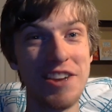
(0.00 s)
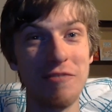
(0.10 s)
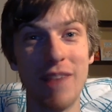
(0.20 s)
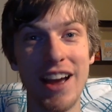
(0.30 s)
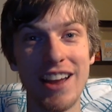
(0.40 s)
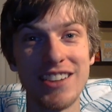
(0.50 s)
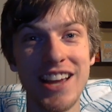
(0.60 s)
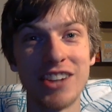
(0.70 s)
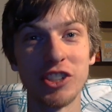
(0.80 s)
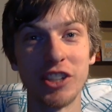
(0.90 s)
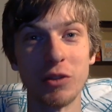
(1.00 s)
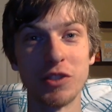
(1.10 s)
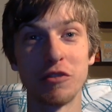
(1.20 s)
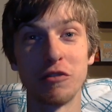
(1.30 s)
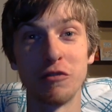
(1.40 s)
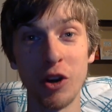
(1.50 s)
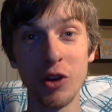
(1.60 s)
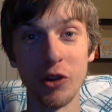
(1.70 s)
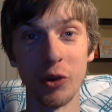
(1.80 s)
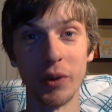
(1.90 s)
Madhouse actually goes
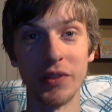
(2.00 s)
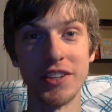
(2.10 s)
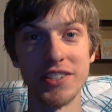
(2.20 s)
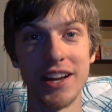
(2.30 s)
further with this